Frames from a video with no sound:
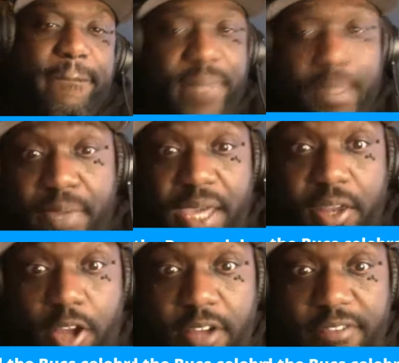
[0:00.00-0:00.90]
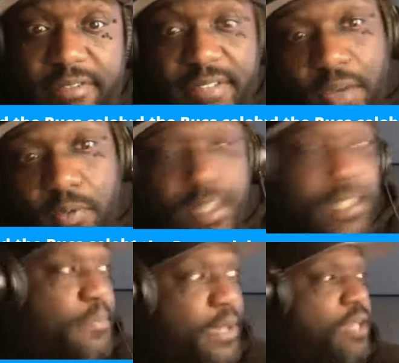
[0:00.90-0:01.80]
it paid off. They
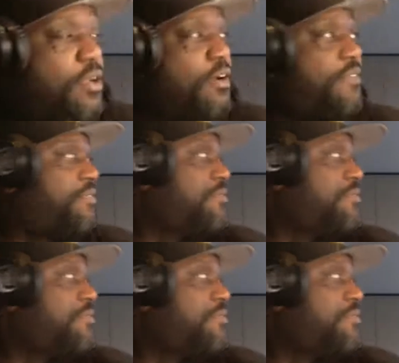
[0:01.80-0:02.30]
won, paid off.